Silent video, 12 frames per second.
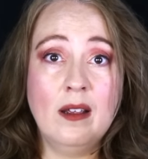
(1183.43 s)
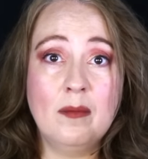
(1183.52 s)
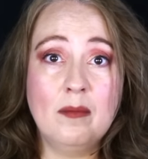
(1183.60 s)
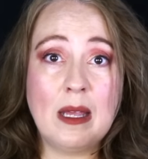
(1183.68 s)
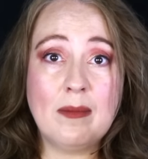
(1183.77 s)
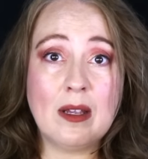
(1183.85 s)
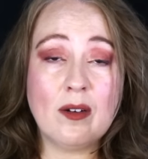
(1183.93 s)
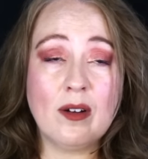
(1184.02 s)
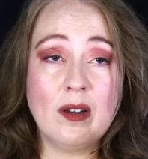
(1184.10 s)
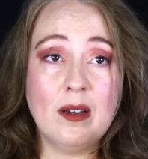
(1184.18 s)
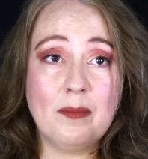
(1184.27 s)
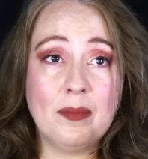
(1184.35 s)
made me
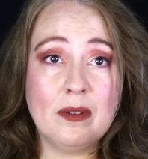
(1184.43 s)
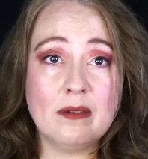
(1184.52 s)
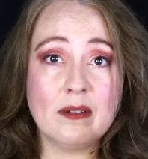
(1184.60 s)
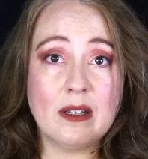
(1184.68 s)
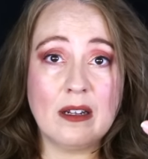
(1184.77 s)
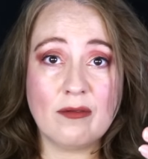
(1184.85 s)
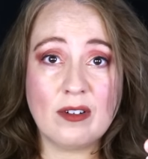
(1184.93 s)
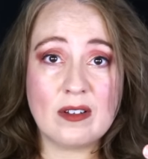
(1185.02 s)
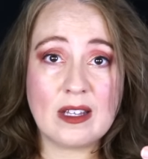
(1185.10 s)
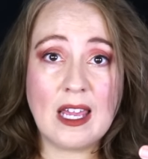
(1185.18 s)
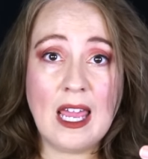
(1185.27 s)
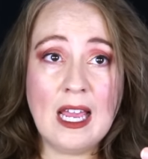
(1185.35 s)
hurry up and get in front of the
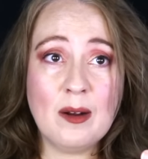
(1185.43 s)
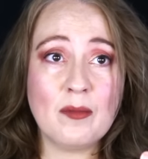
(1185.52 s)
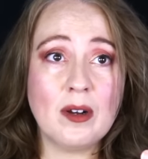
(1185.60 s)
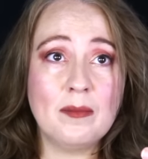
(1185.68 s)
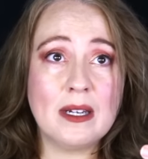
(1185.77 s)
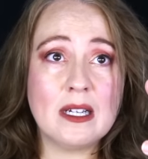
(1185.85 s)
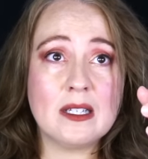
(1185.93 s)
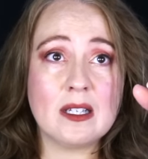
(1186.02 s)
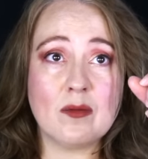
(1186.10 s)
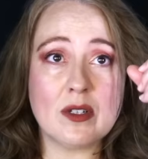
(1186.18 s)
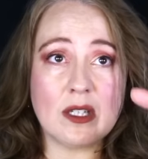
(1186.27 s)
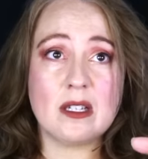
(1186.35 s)
camera, because there
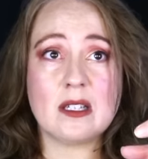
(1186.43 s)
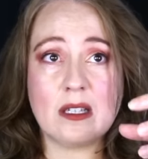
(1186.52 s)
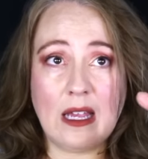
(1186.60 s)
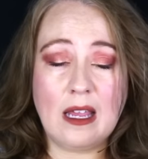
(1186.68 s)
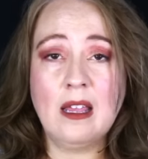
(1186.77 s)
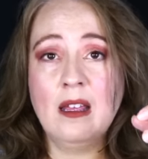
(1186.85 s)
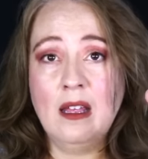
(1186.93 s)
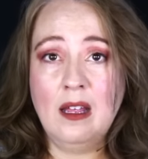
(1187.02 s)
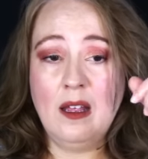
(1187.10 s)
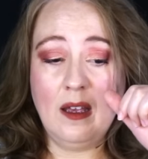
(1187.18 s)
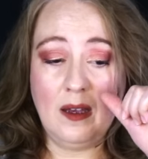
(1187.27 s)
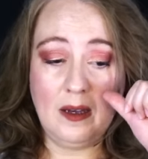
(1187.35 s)
was this like
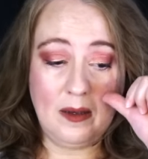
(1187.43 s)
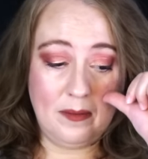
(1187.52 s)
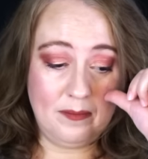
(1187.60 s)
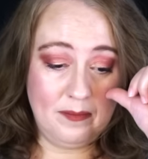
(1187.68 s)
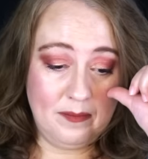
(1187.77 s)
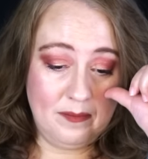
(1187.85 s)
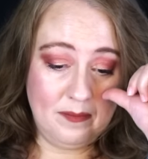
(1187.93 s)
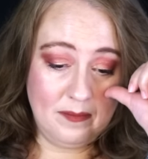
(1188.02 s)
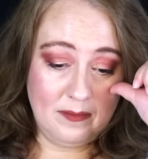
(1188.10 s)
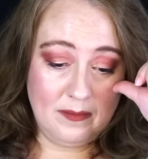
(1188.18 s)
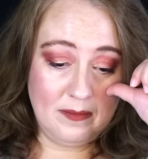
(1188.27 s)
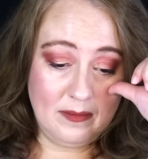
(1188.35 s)
um,
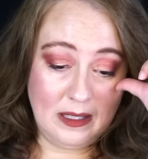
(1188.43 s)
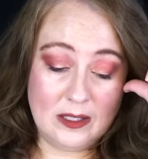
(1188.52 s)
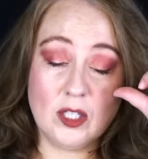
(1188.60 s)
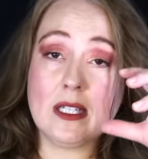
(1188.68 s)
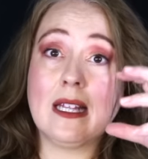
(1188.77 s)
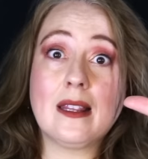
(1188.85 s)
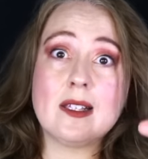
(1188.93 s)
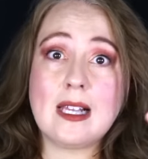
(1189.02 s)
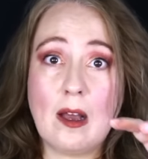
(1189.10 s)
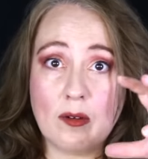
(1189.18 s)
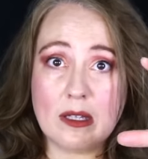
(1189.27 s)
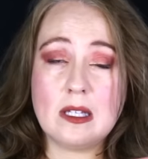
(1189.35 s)
Like, just get this
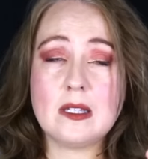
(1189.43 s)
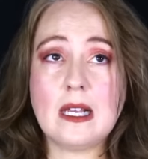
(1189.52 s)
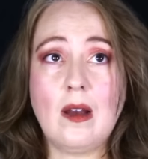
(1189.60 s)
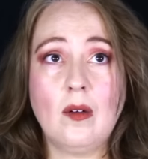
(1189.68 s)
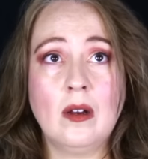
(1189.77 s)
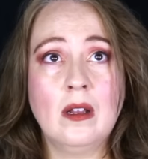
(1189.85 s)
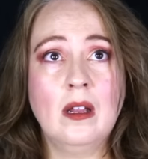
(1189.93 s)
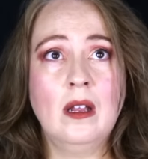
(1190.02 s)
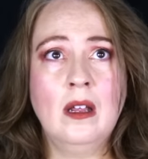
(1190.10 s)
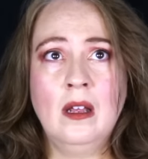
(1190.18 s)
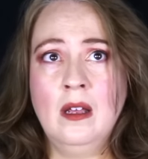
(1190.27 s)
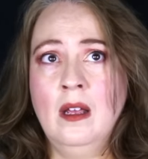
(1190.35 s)
out, get this out.
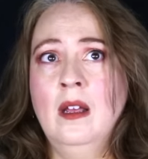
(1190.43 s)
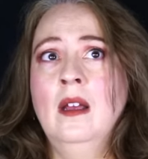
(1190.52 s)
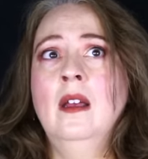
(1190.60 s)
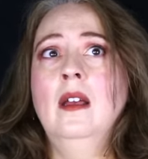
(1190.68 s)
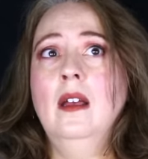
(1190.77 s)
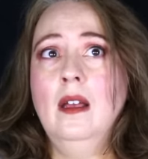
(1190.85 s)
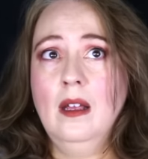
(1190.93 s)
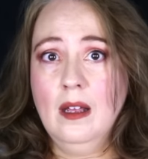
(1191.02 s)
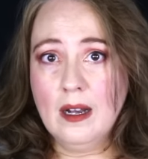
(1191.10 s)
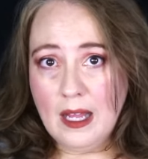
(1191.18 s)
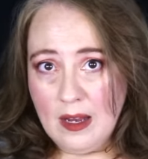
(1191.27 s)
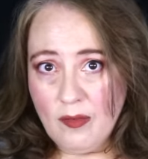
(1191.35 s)

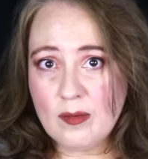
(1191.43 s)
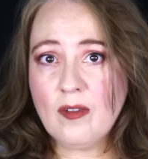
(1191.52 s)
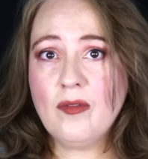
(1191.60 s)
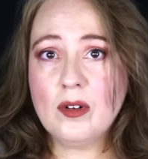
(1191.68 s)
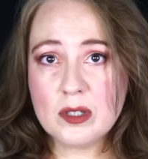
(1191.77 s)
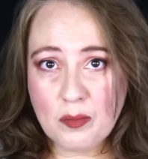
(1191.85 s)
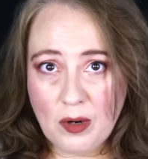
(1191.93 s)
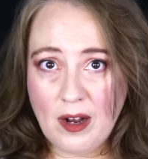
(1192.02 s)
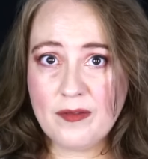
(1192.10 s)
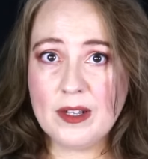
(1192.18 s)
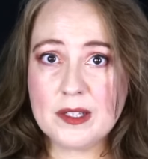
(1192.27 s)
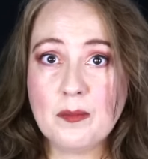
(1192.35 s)
And it came from the false
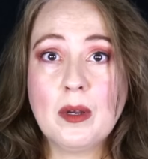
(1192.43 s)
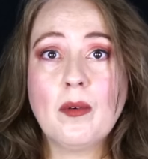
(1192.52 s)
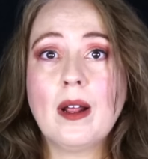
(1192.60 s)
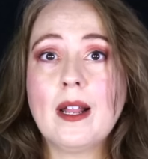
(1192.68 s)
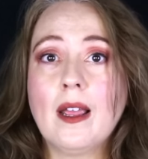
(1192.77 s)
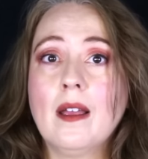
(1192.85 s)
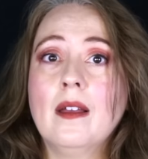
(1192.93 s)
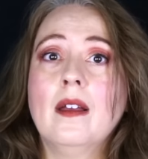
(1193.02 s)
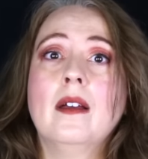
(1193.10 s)
prophets. Be ready.